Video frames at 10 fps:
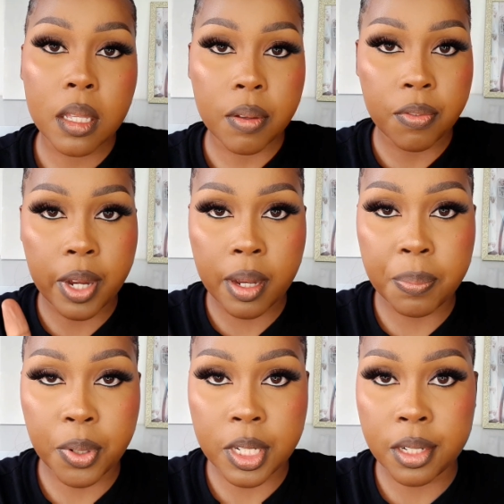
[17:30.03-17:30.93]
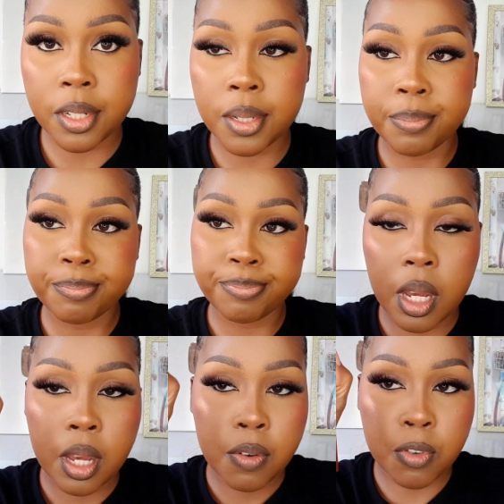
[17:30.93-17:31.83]
Very important.
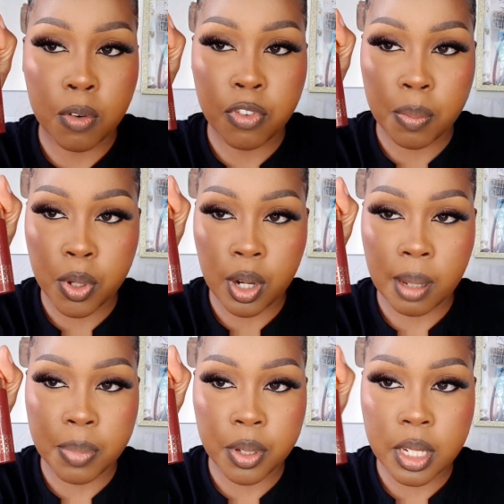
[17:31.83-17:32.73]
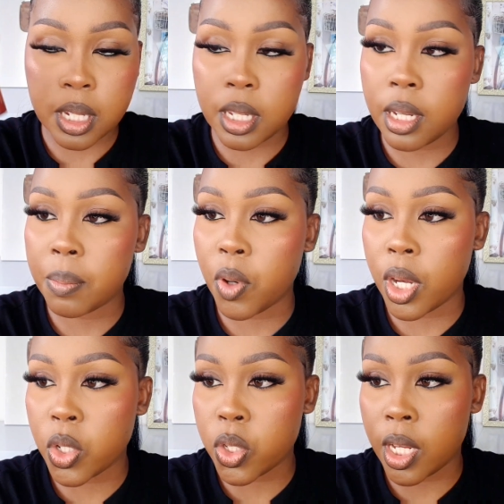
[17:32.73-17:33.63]
From Fabiola Beauty, I'm going
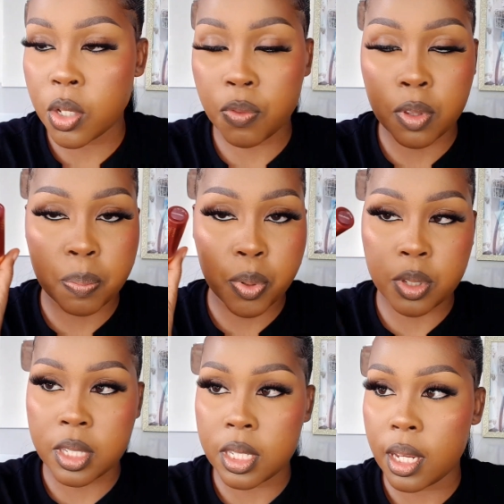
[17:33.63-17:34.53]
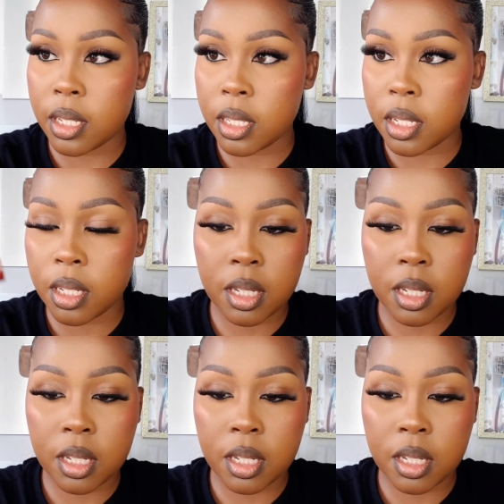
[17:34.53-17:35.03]
to start off with Possessed.